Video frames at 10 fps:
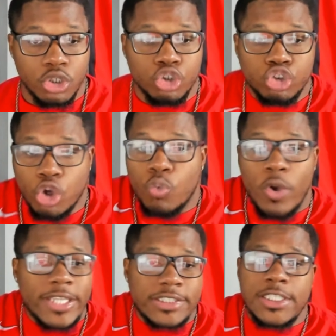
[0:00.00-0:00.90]
So
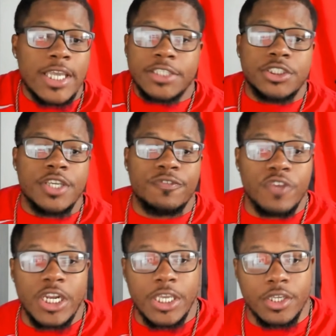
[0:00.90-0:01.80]
where THT
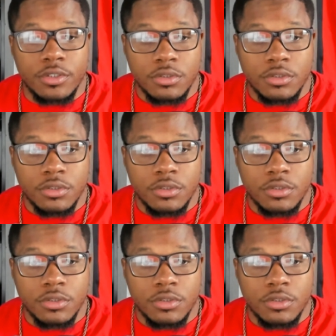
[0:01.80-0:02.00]
fit in?